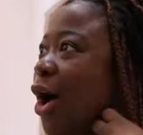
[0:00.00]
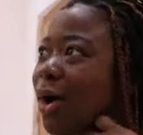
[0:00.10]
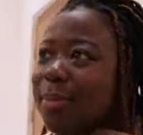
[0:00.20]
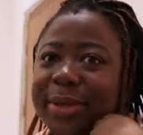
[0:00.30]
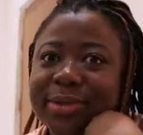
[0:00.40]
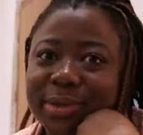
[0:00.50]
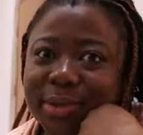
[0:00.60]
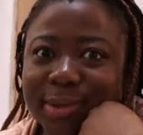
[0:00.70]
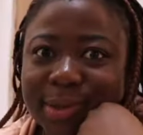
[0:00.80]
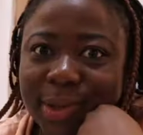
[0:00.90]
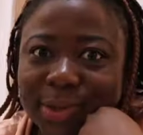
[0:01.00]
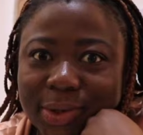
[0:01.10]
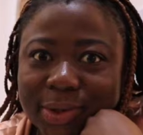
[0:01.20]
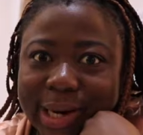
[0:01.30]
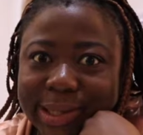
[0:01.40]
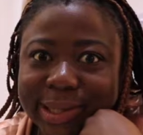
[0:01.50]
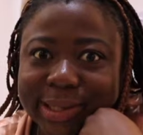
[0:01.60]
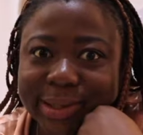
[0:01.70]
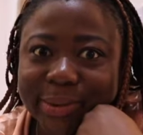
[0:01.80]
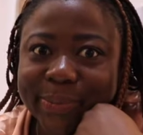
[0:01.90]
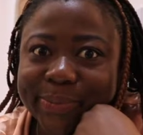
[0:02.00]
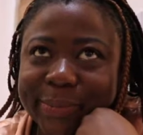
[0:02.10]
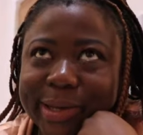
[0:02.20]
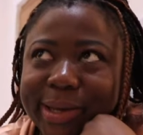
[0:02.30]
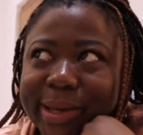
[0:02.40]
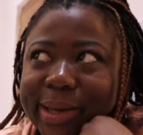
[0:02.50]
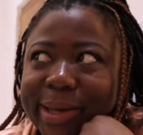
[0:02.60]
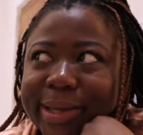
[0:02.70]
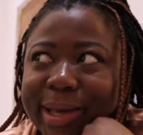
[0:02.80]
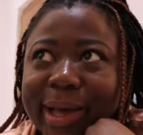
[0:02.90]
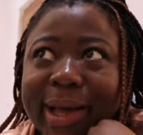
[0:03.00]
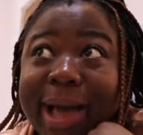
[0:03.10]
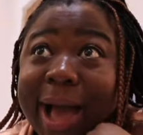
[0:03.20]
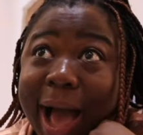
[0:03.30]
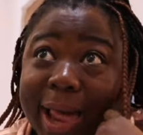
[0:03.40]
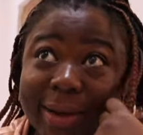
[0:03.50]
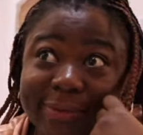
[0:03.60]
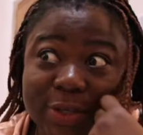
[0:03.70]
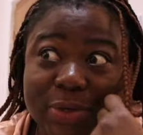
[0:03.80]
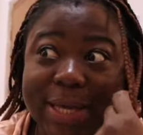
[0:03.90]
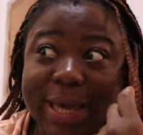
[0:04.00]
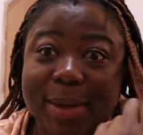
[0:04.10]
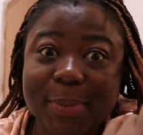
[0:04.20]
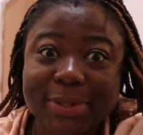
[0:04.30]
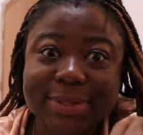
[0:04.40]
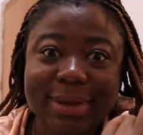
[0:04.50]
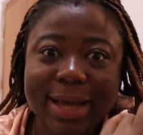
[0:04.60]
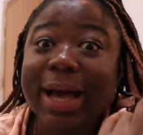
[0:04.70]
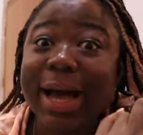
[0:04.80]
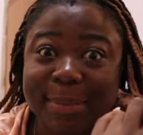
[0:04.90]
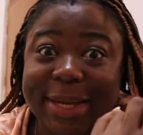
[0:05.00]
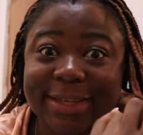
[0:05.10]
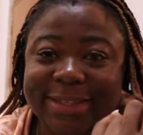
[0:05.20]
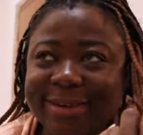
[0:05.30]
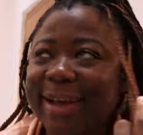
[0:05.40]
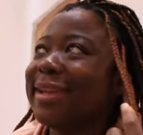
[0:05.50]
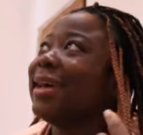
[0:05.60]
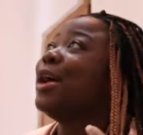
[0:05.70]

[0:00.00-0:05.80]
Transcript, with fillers: compared to London, United Kingdom? Yeah, I love the UK, but I'm a Nigerian.